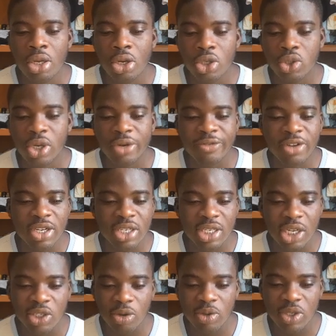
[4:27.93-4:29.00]
So the first
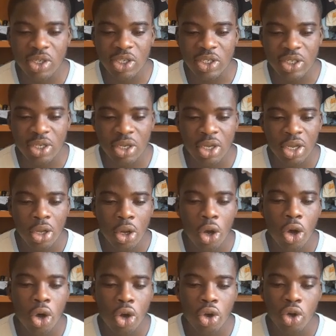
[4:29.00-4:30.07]
assumption is
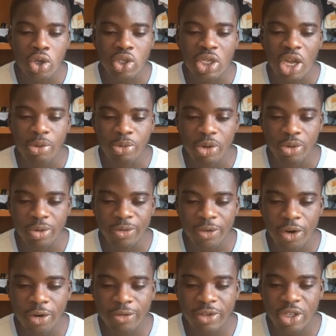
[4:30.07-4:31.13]
all costs can be
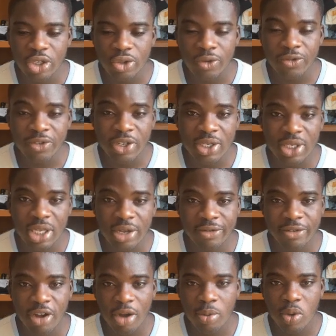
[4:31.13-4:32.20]
revolved into fixed and
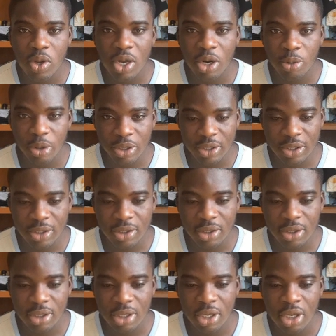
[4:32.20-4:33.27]
variable elements.
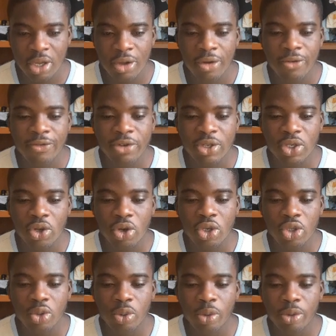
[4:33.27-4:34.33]
Fixed
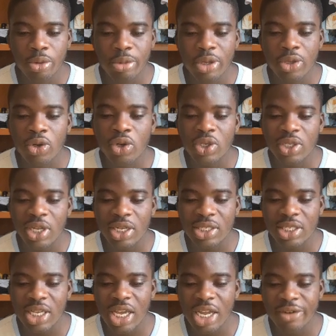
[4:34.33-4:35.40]
cost will remain
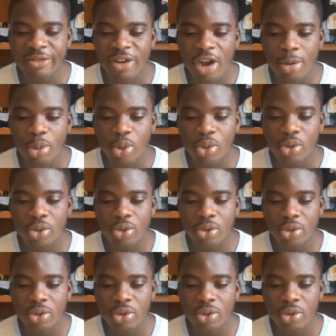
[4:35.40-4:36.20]
constant and variable